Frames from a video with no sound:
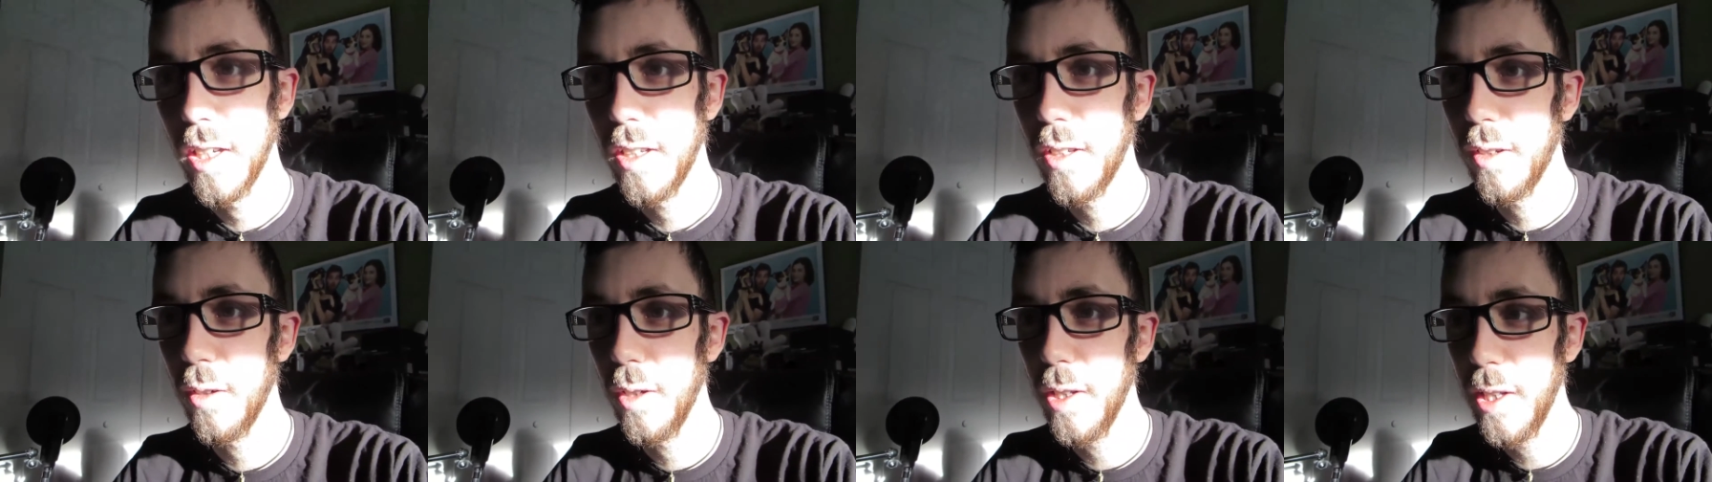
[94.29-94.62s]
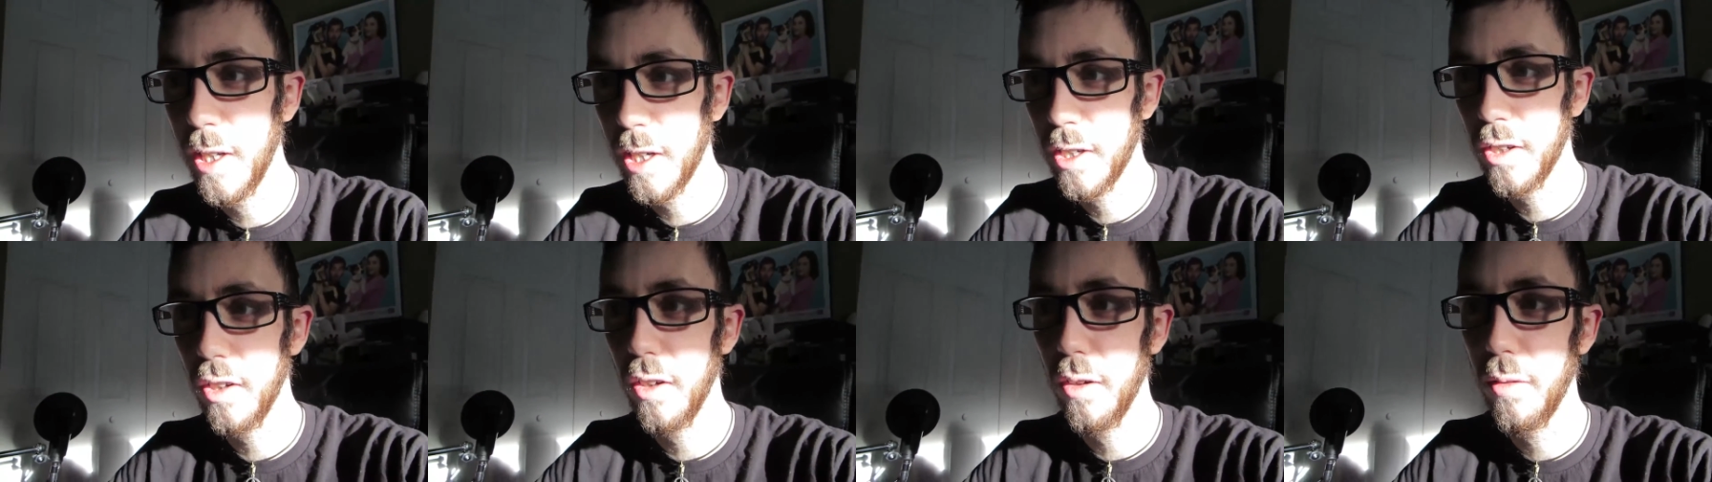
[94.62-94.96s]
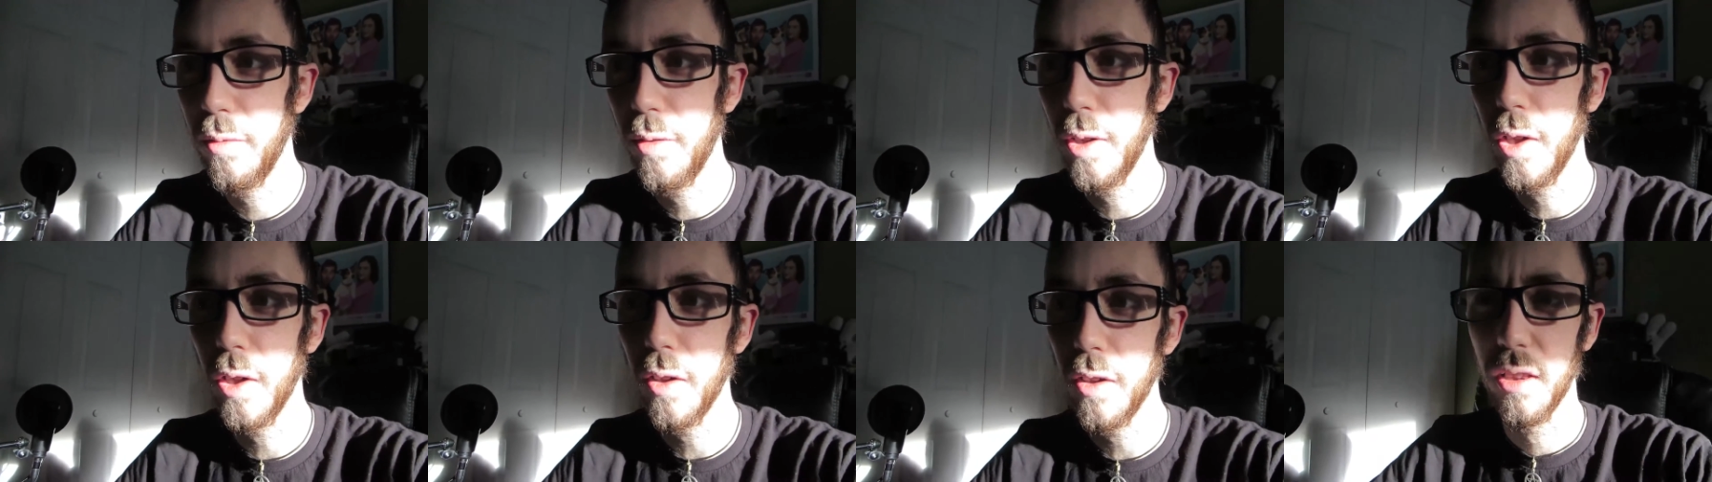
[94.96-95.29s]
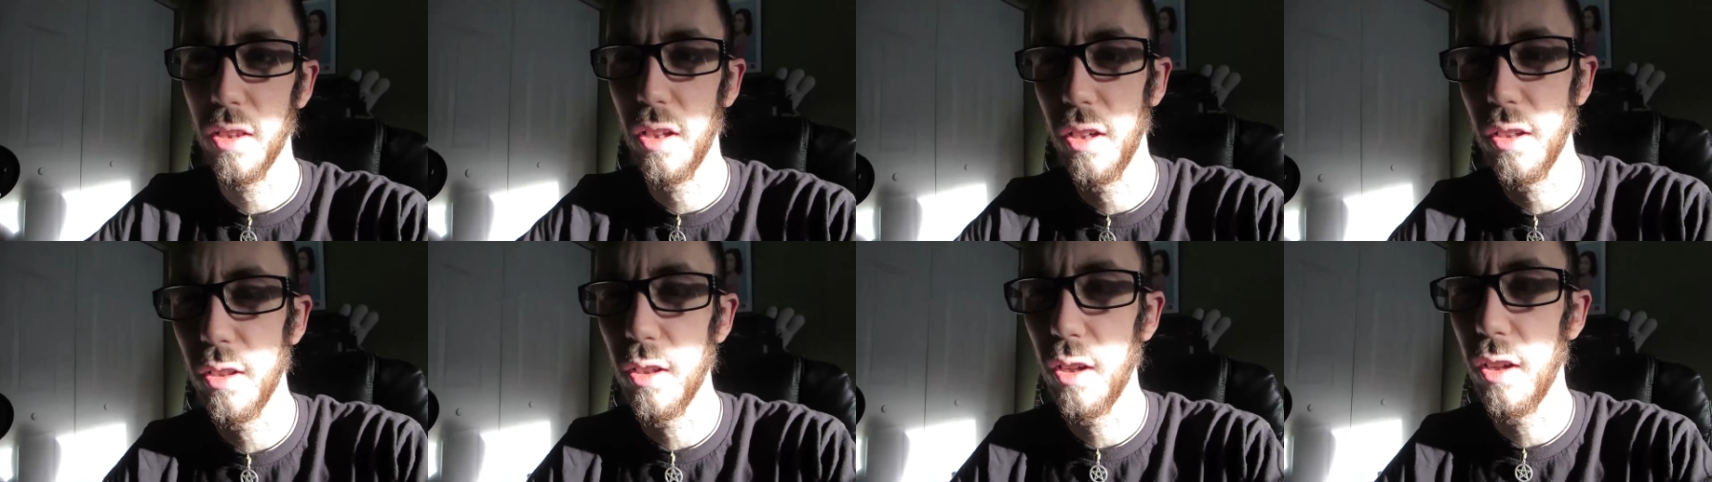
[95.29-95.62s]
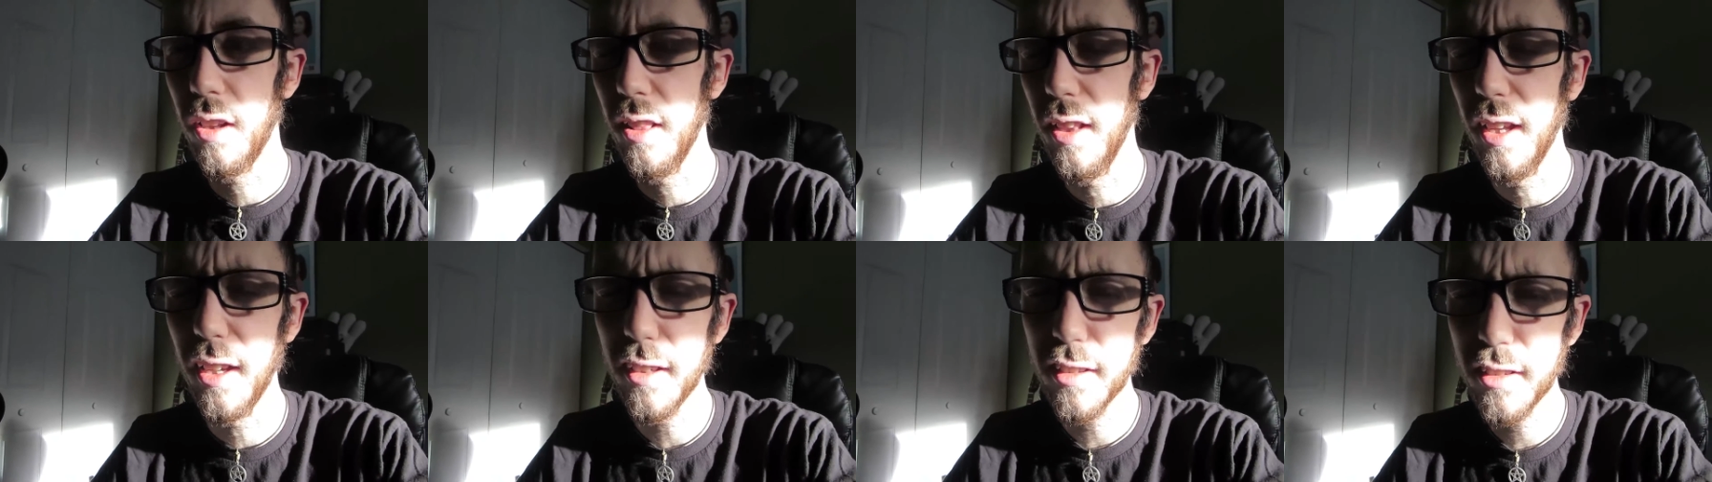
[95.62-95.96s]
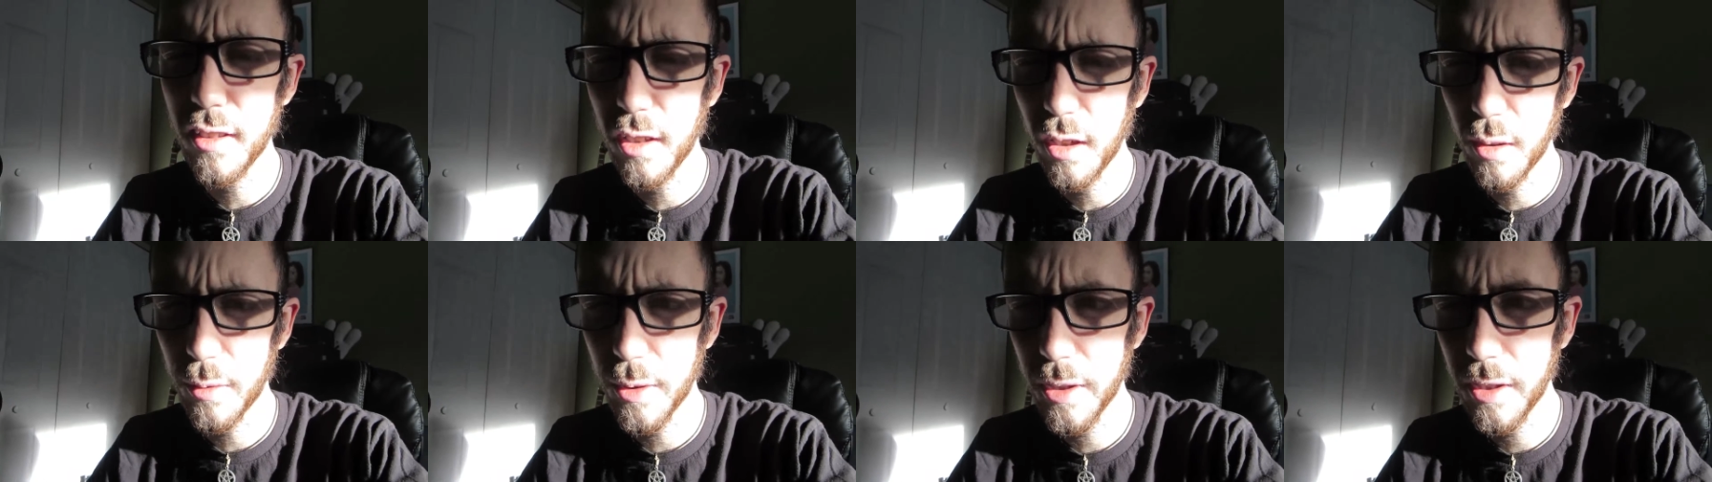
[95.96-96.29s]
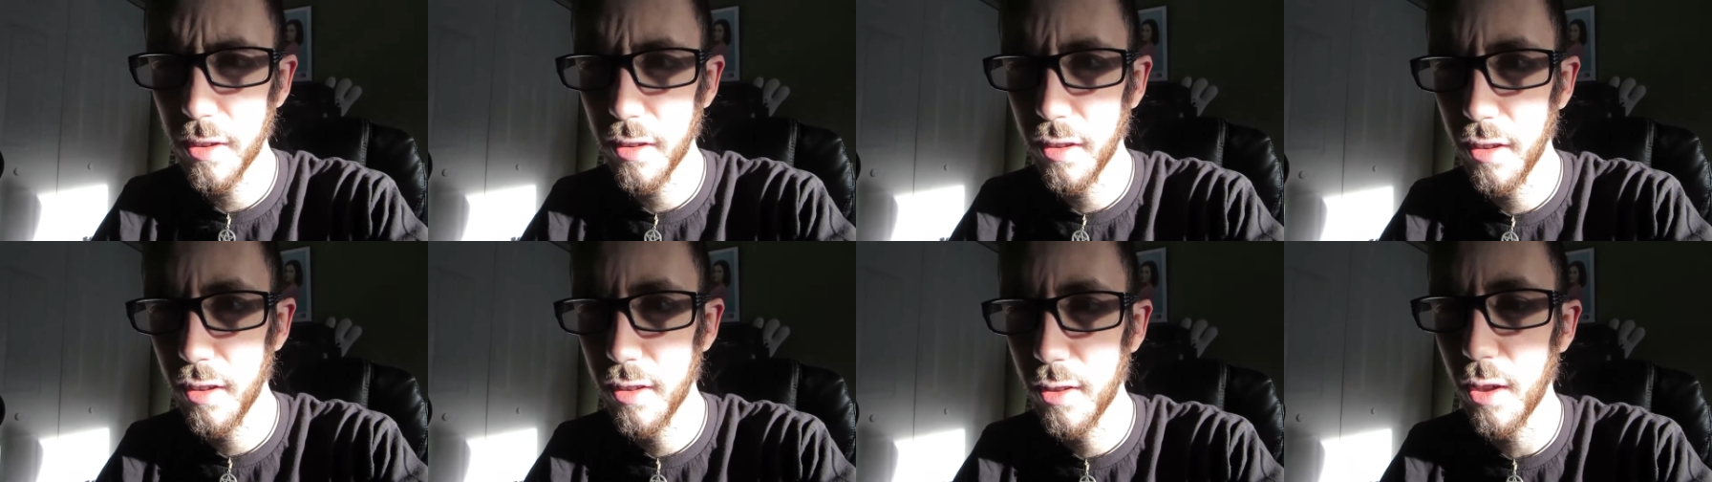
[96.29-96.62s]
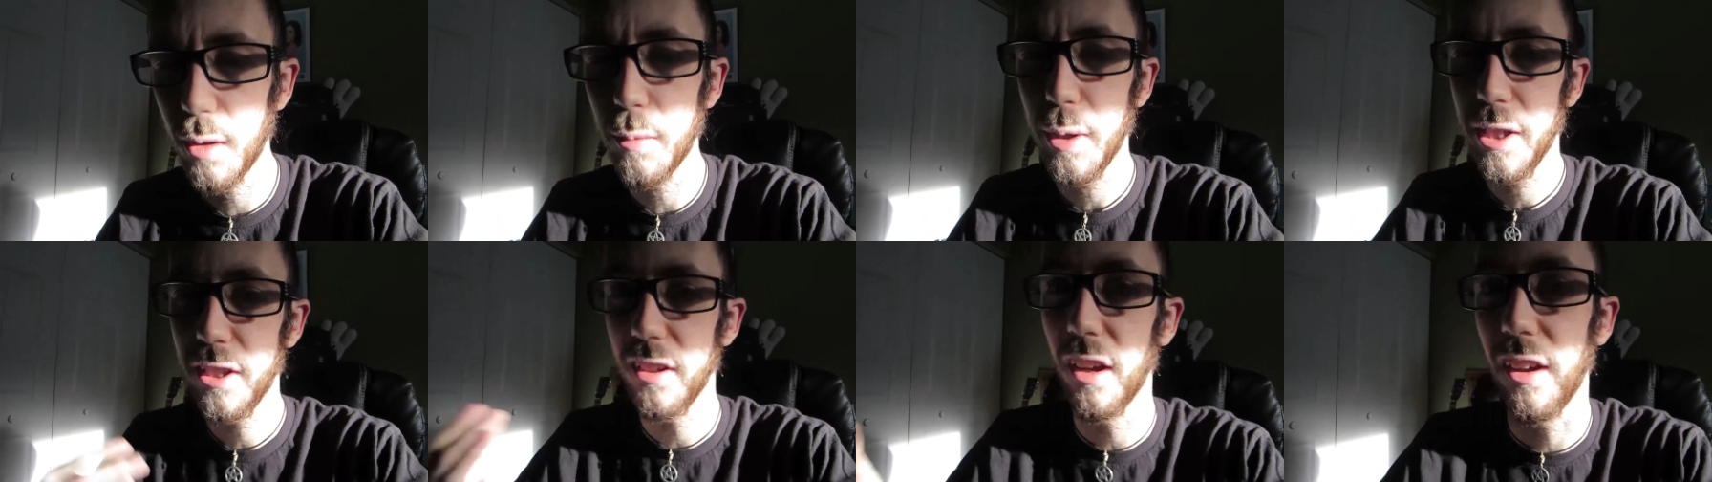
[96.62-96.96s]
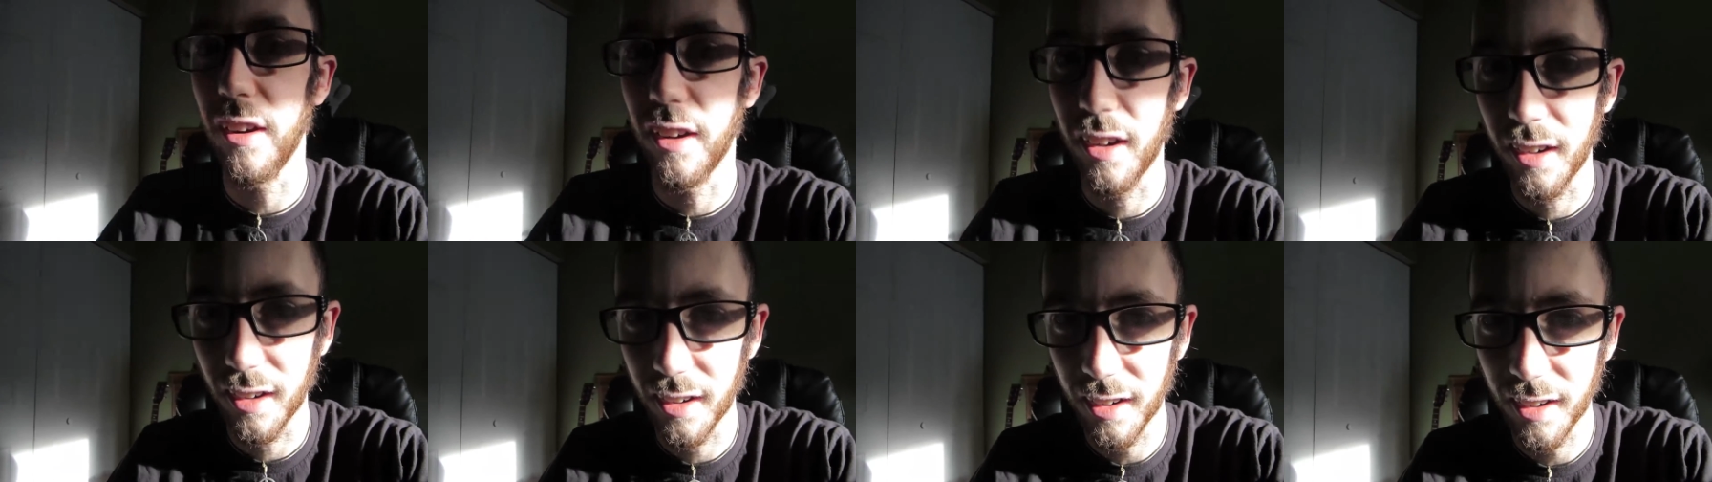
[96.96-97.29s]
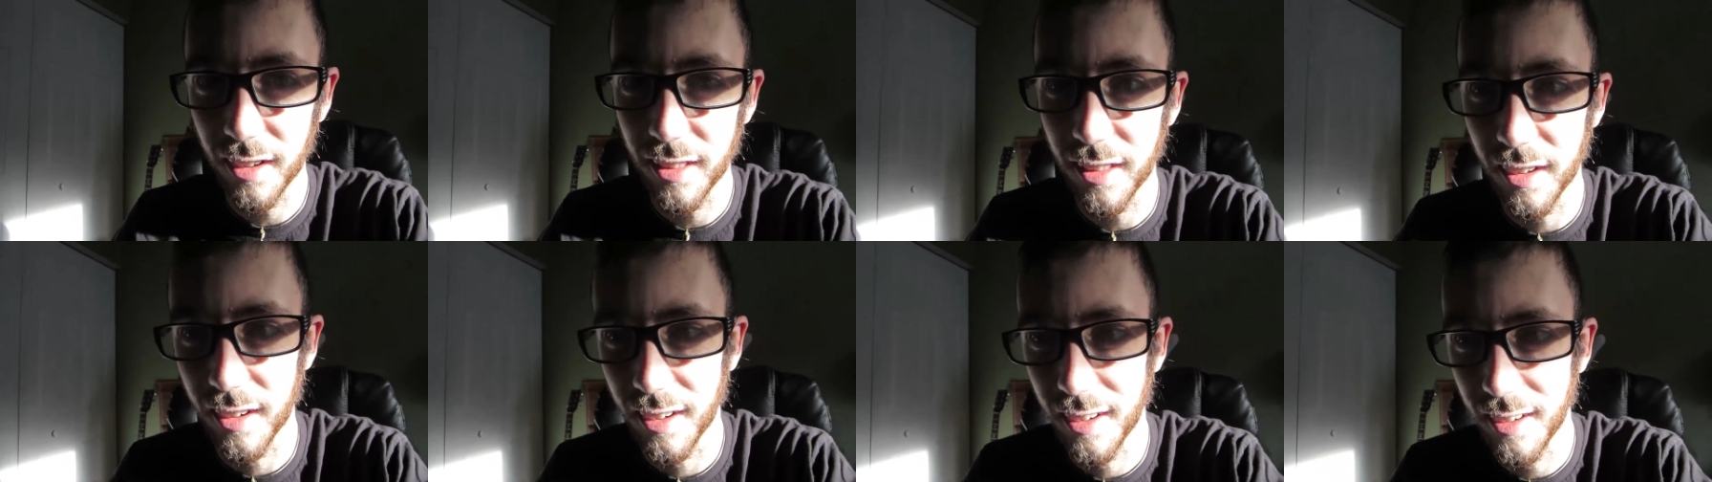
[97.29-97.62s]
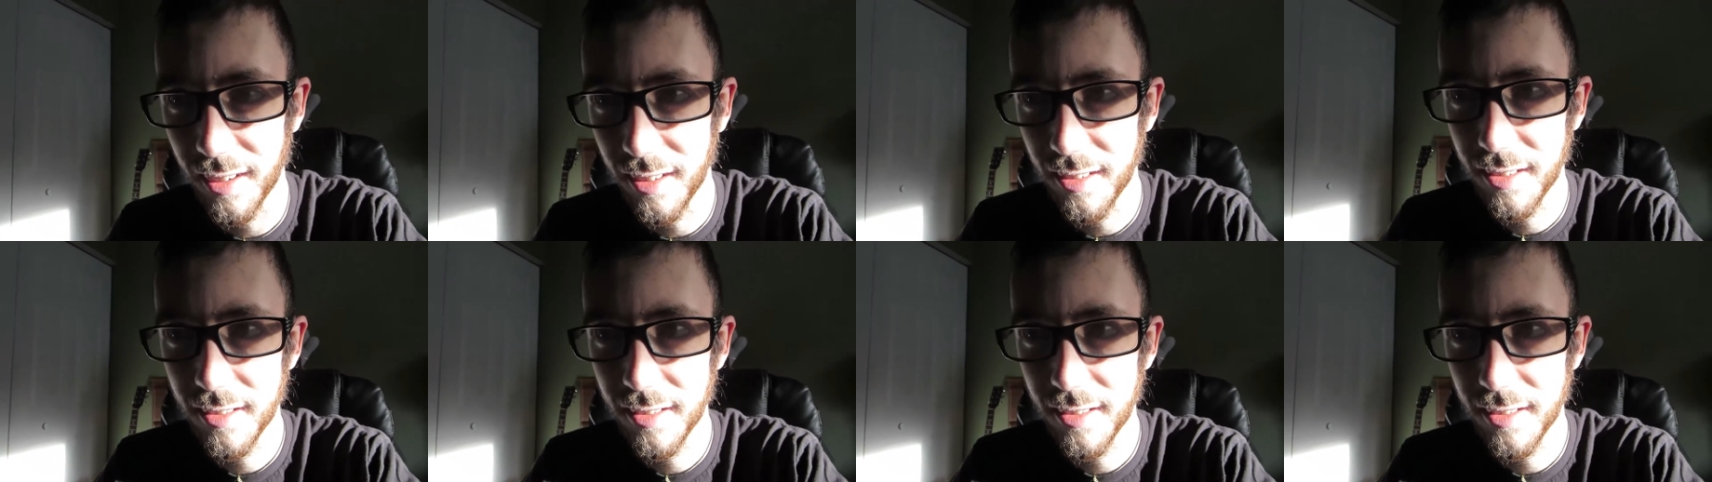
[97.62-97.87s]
you'll actually feel a lot less nervous. So I'm excited, I think.